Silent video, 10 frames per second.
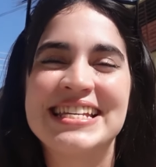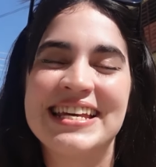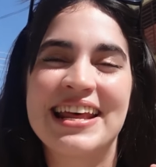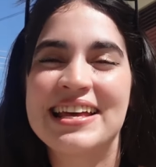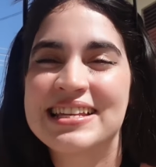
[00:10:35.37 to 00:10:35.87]

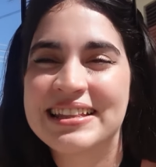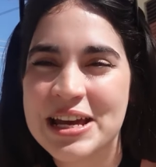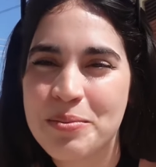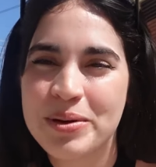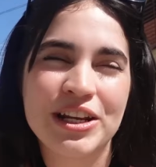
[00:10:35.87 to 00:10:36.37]
If you're
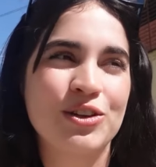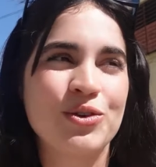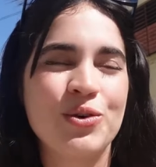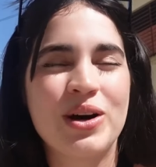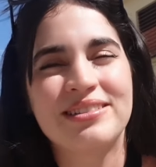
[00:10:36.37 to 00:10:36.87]
from or
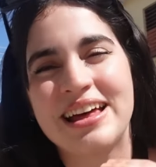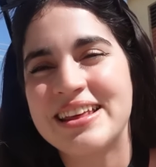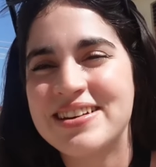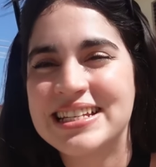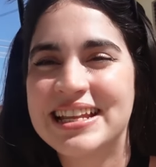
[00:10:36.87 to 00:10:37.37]
visiting Santi
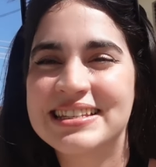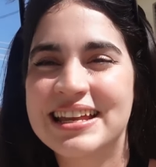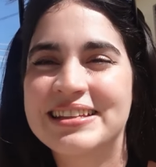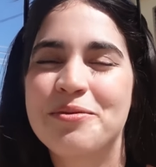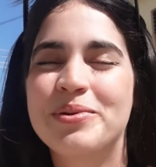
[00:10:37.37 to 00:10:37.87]
Espiritu,
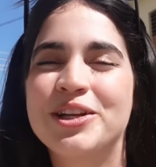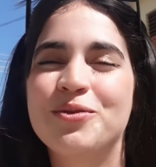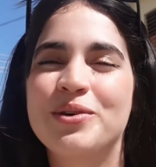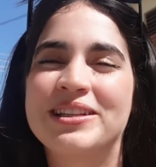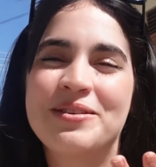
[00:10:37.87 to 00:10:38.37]
I invite
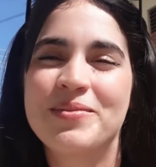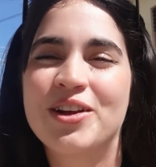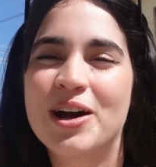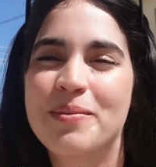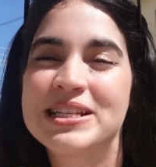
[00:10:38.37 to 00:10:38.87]
you to
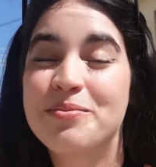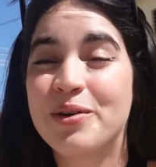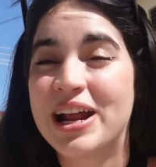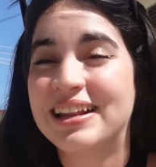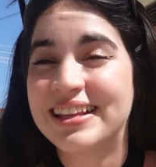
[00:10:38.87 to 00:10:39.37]
stop by Al
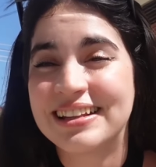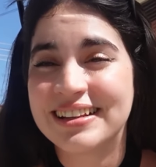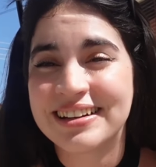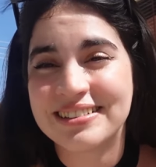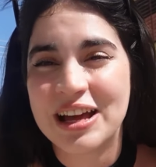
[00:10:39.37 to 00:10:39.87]
Dente
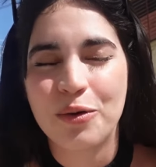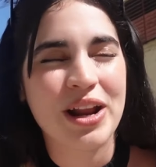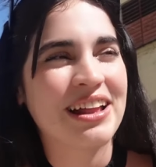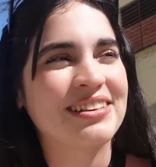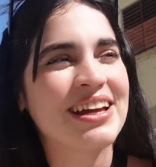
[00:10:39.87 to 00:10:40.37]
Restaurant.
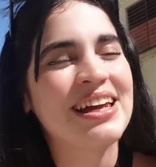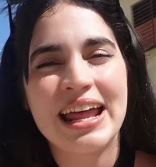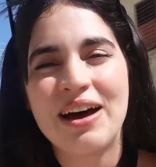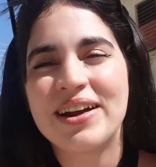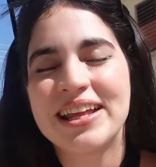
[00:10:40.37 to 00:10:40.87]

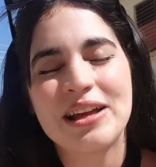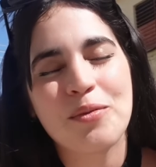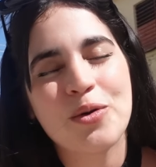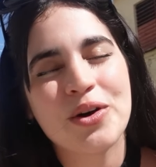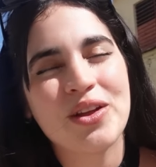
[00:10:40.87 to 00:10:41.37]
The
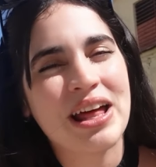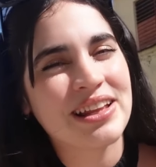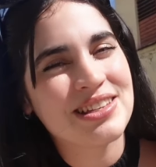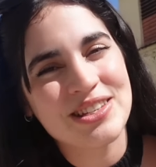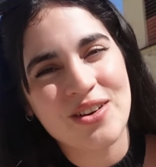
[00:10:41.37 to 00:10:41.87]
service is
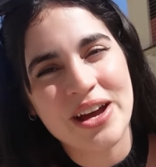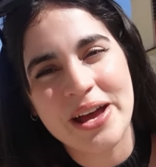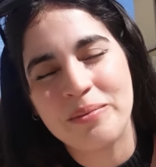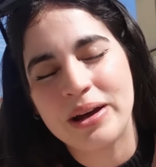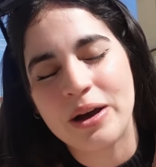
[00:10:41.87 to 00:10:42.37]
wonderful and
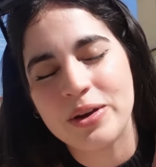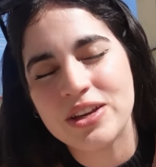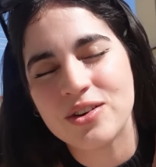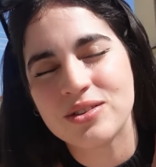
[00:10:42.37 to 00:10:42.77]
very good.